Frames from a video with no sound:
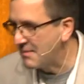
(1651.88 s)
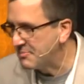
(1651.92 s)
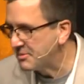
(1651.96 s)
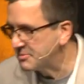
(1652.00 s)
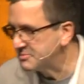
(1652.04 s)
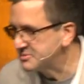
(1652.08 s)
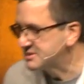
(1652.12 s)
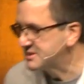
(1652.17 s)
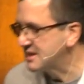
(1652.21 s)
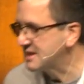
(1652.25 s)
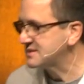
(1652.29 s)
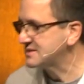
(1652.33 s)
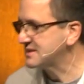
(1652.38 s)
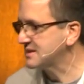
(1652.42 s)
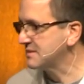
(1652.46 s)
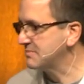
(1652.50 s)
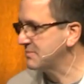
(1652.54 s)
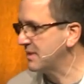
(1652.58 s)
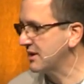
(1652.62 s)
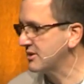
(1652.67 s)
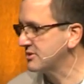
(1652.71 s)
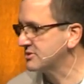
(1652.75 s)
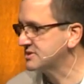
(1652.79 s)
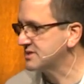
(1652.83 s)
obsessing
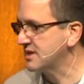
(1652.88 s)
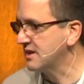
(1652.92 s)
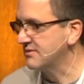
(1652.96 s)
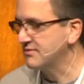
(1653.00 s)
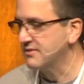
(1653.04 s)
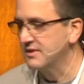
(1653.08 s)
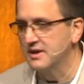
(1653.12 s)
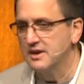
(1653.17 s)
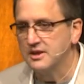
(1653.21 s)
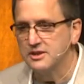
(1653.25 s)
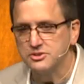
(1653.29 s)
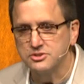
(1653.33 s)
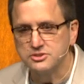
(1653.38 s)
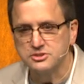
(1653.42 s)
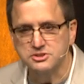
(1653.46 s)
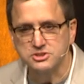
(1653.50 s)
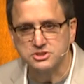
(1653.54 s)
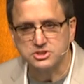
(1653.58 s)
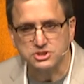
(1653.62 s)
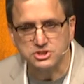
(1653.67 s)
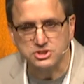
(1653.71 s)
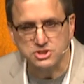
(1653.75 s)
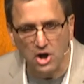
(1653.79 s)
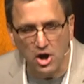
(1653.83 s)
about yourself.
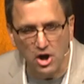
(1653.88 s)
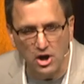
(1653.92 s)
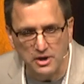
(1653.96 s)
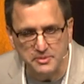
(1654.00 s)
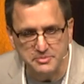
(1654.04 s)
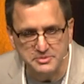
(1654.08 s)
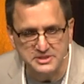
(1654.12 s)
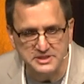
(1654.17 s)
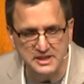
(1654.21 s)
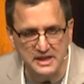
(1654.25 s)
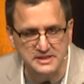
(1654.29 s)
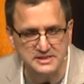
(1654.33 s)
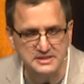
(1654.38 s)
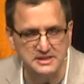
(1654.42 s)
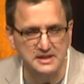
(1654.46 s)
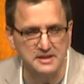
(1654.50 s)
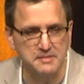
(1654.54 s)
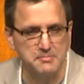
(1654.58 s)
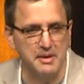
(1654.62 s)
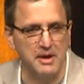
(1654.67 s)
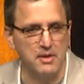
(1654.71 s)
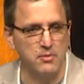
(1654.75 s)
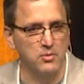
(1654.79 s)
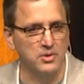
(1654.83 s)
Start obsessing
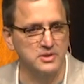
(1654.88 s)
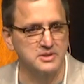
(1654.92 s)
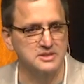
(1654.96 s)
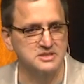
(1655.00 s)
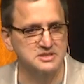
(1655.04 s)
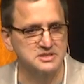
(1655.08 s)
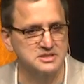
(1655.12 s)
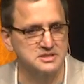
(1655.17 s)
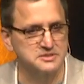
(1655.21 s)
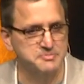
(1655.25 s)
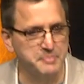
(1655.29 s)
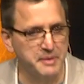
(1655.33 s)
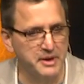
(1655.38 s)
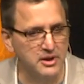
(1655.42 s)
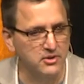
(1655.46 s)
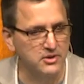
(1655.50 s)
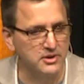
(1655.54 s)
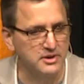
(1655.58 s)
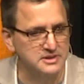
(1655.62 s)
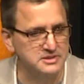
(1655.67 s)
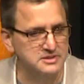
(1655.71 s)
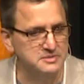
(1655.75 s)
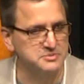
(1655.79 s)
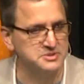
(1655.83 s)
about what the Spirit
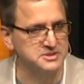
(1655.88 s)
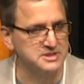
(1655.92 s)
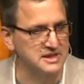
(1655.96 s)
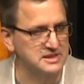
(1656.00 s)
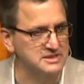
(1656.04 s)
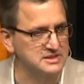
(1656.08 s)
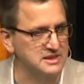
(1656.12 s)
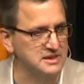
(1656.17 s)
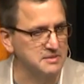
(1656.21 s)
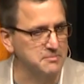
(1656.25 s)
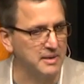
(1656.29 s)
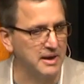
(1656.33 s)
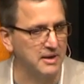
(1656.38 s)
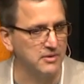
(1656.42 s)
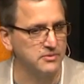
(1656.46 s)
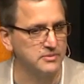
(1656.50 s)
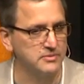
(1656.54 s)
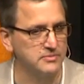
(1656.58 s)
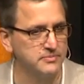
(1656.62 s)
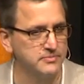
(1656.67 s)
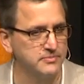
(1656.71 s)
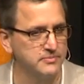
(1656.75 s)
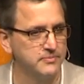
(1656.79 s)
is obsessing about.